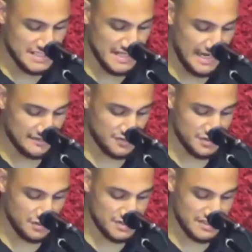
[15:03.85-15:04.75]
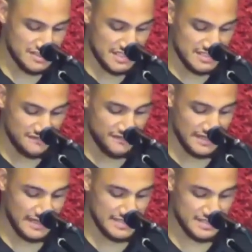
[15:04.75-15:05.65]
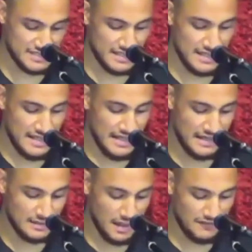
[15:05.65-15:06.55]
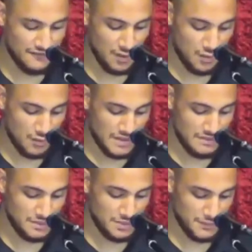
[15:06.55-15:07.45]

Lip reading: act resulted in justification and life for all people.